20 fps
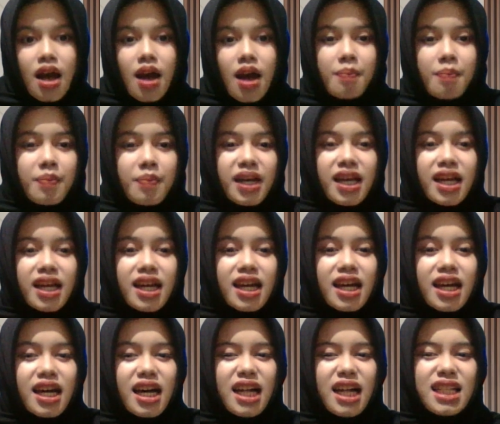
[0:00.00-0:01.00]
but
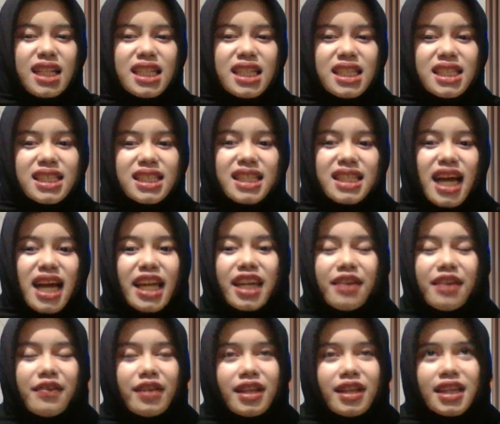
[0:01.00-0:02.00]
at least I
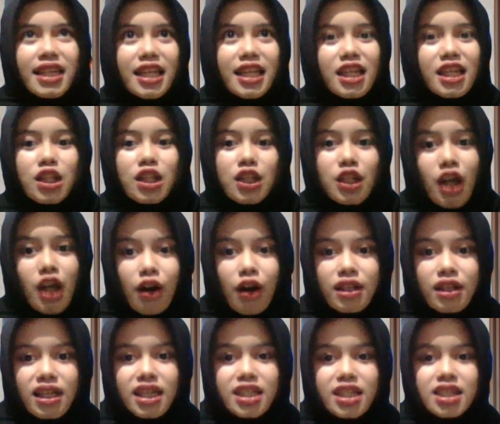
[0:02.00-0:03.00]
give a little
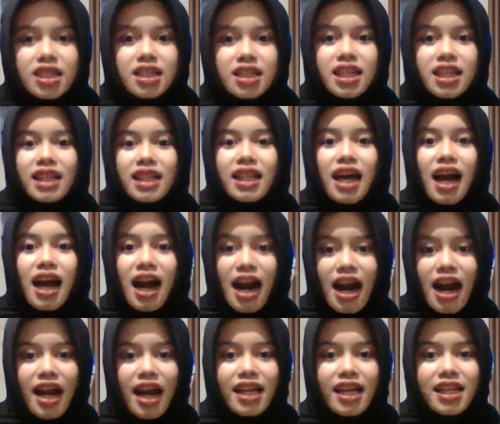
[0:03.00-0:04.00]
knowledge that
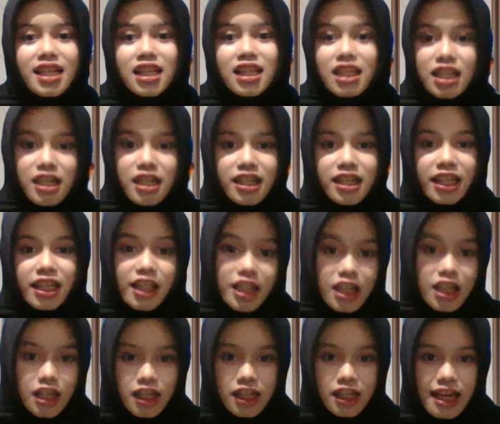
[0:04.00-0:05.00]
I had learned in
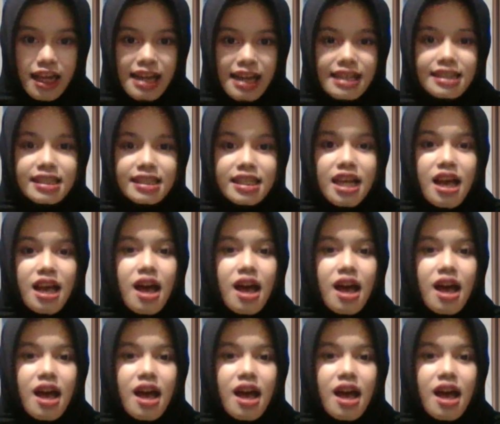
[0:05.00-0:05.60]
class,